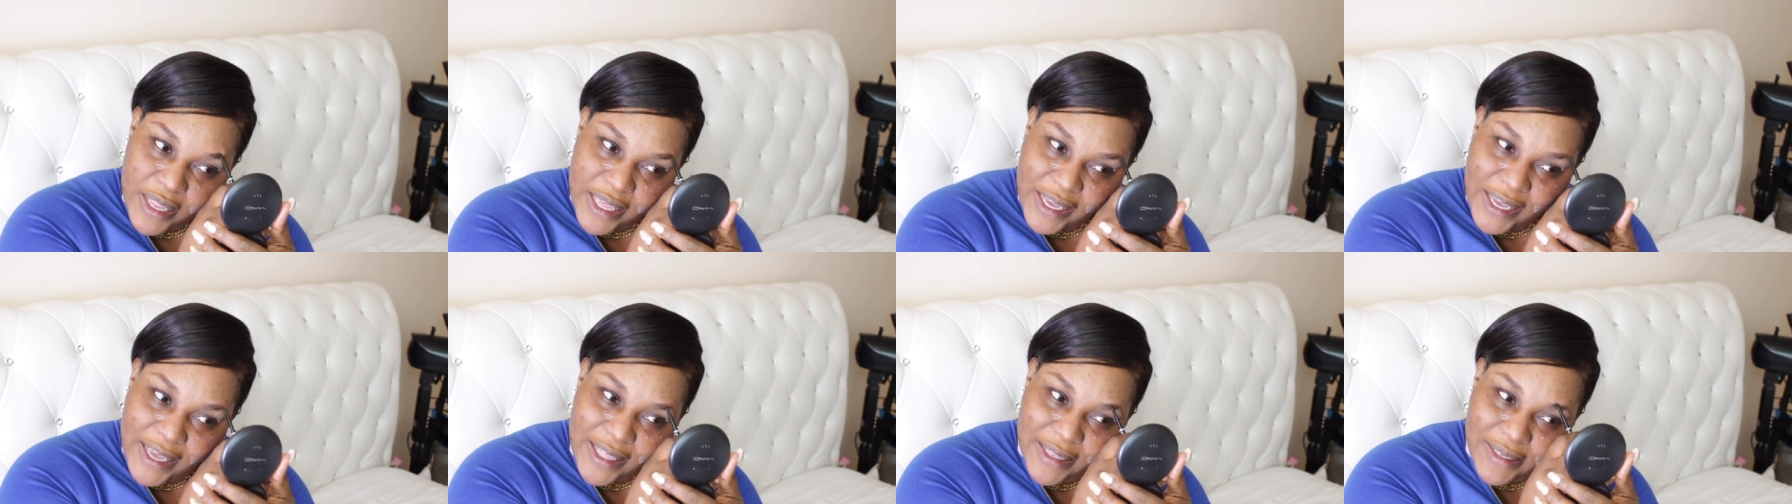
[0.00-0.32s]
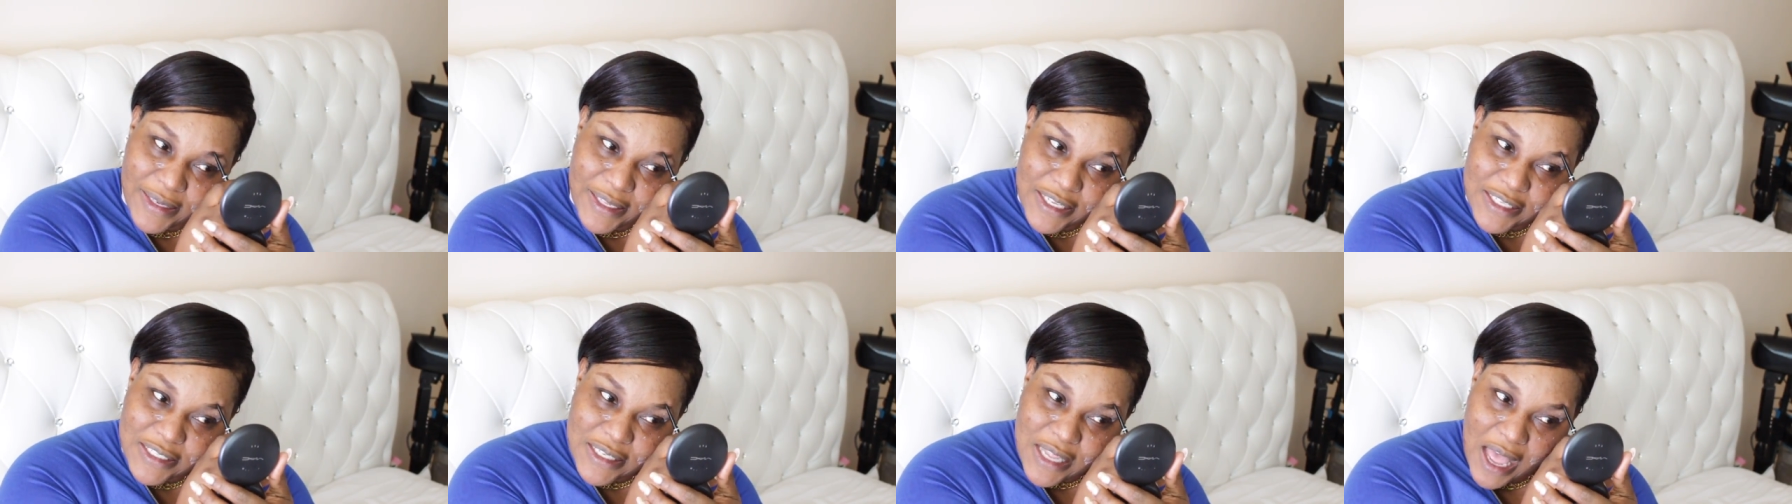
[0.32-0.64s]
Like,
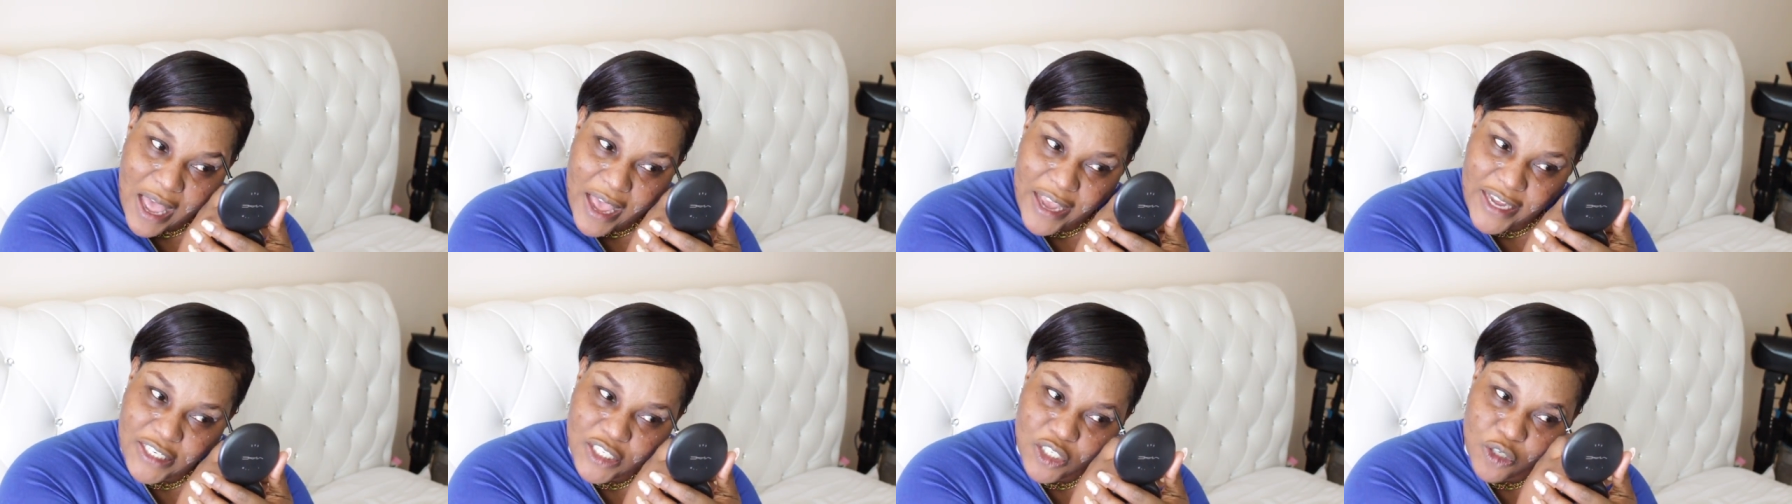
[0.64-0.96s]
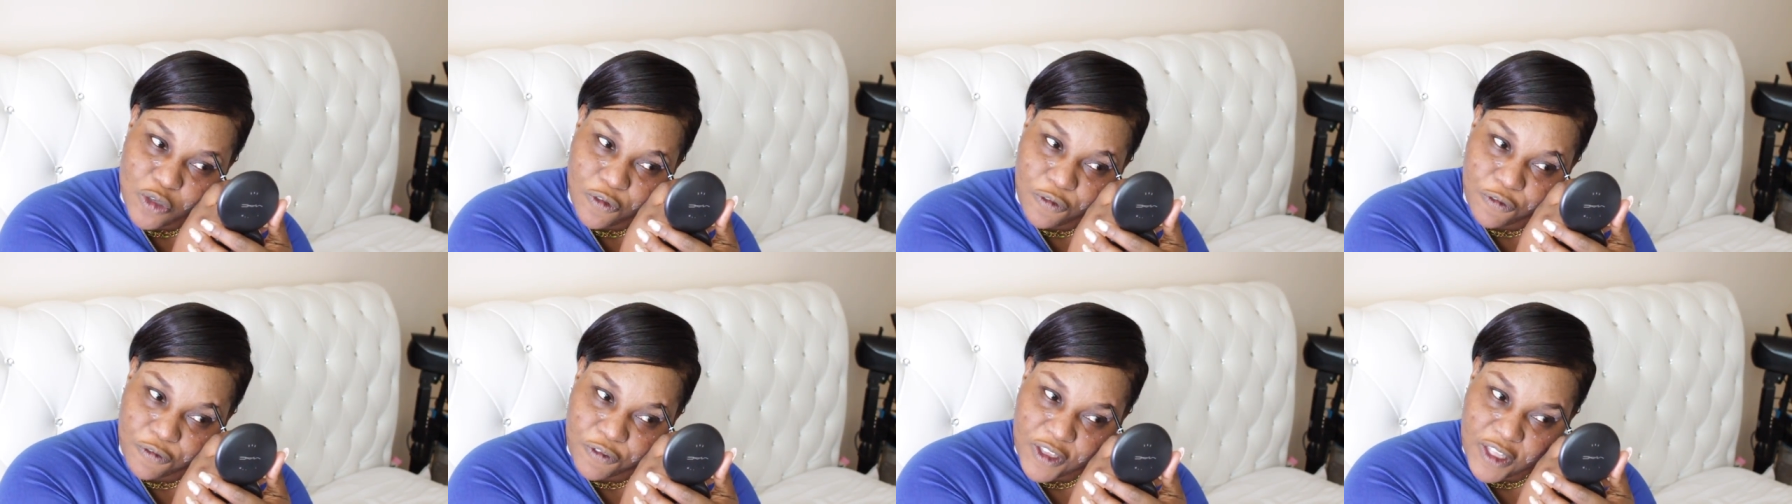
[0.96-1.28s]
at least I
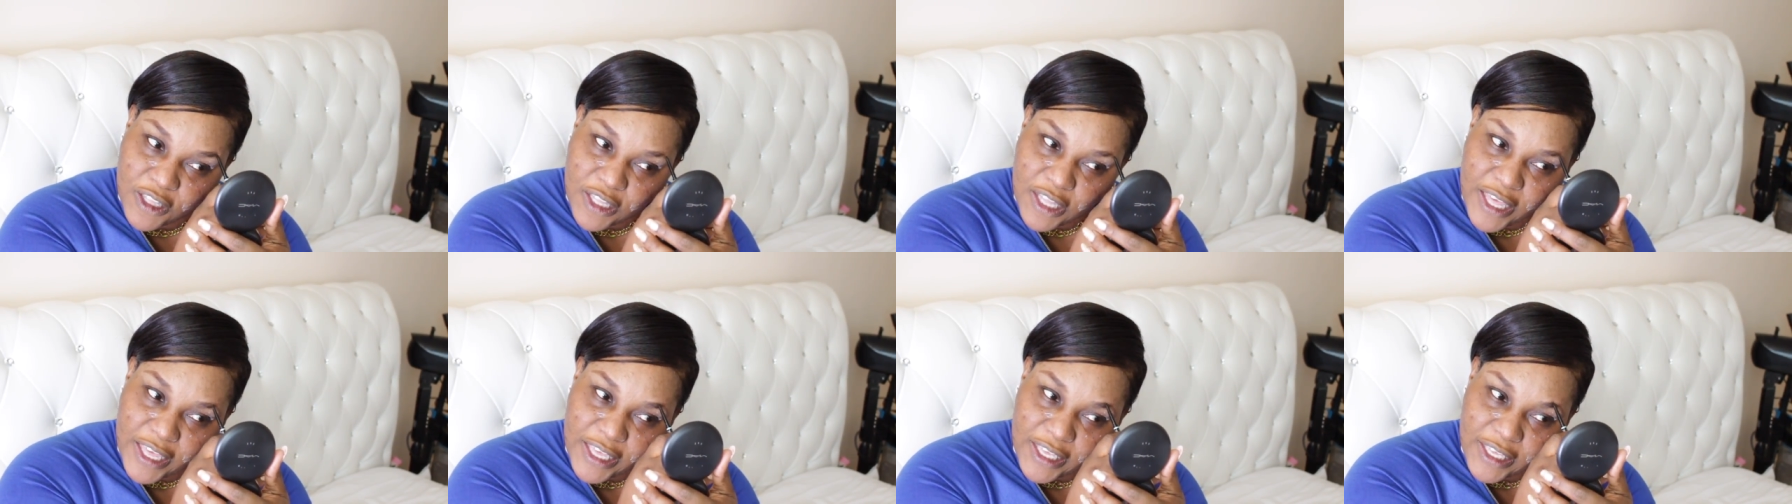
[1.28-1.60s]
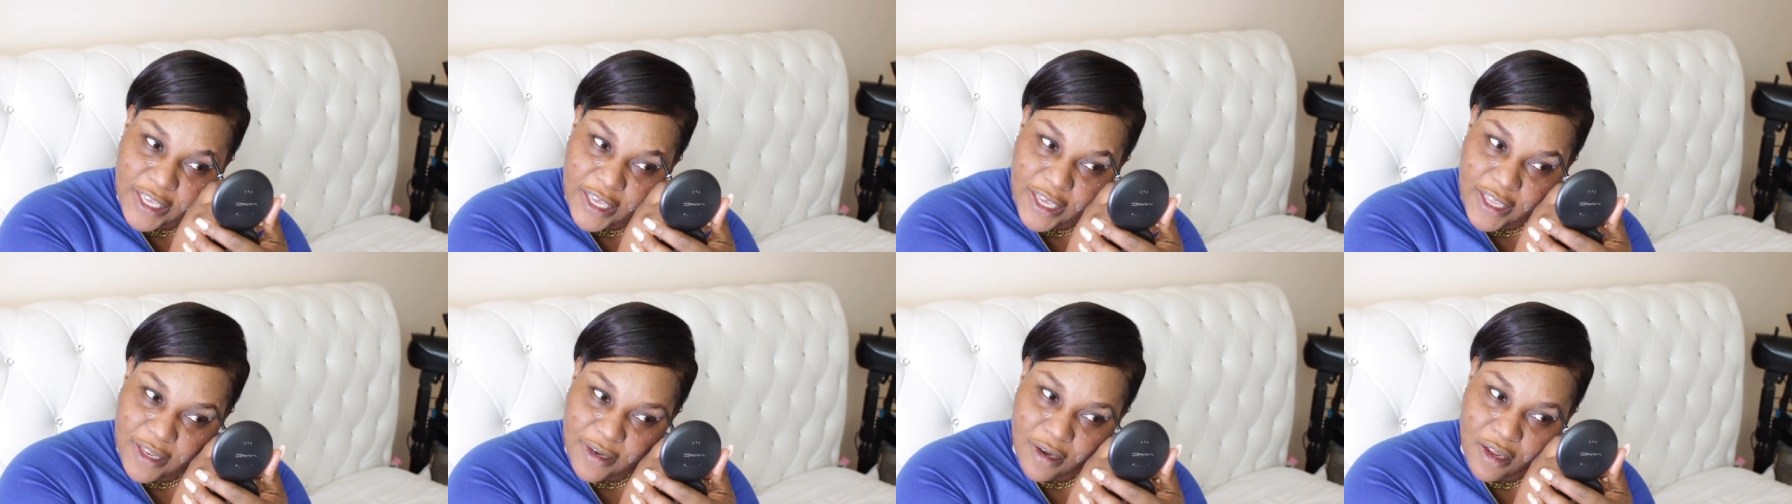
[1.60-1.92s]
do feel
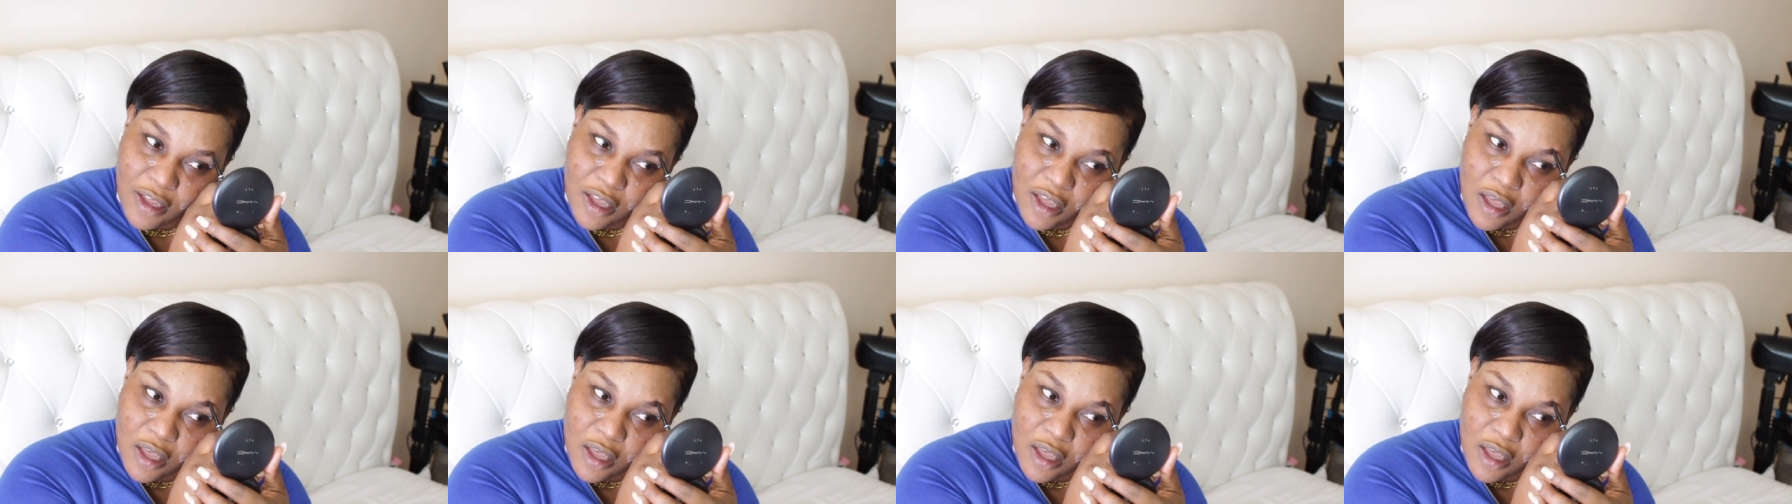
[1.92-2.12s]
like it.